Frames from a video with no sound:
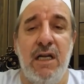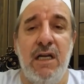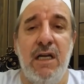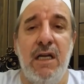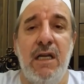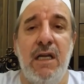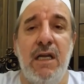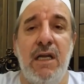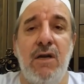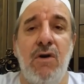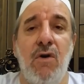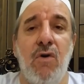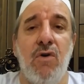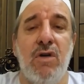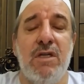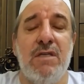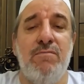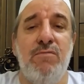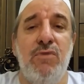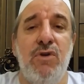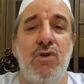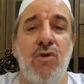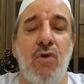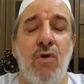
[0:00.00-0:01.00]
really
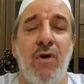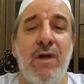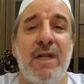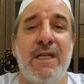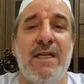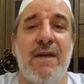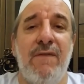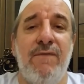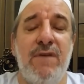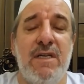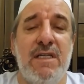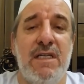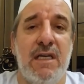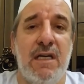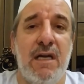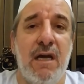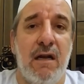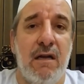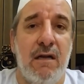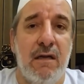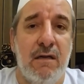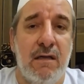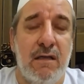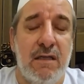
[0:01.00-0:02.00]
goes beyond the
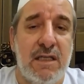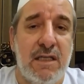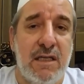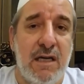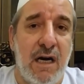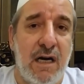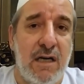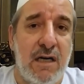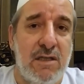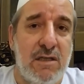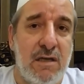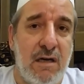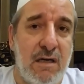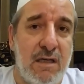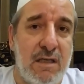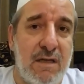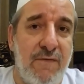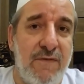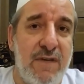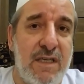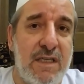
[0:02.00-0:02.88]
physical structures, the